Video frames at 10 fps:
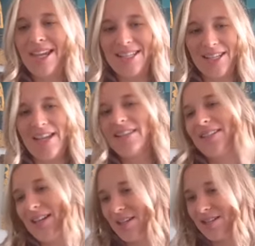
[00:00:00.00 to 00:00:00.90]
So that's
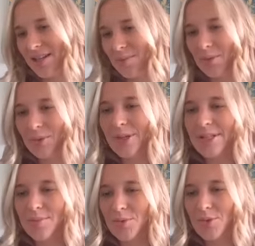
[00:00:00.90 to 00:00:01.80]
that example
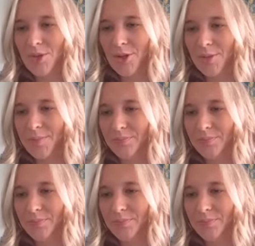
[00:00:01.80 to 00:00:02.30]
2.